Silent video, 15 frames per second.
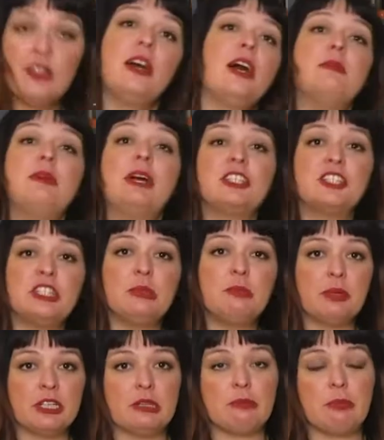I'm actually
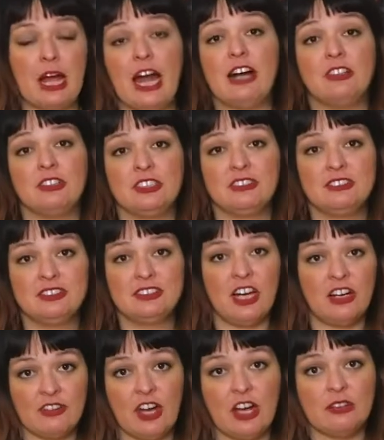pretty proud
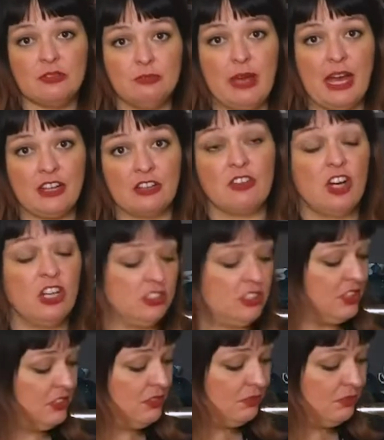of our macarons.